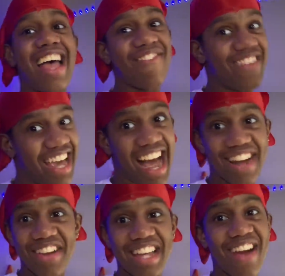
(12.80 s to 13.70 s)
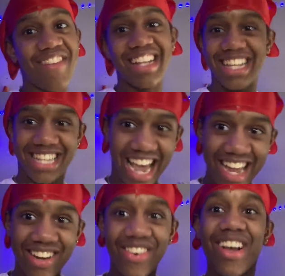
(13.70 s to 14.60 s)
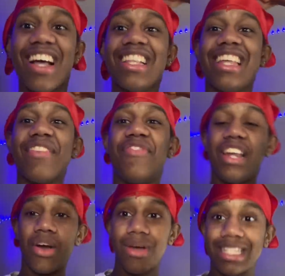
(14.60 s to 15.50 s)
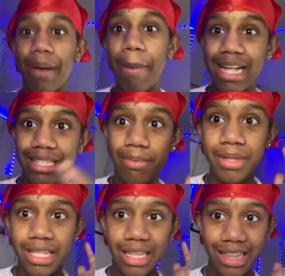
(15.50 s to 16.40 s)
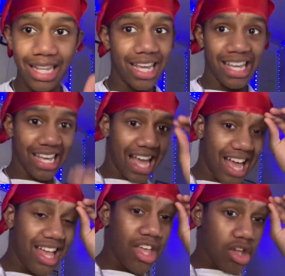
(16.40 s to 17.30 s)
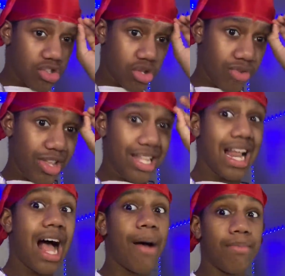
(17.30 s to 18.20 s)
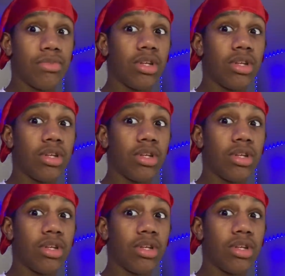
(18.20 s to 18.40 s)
Man, I know y'all read the title. This video is about to be lit, y'all. So the reason I'm.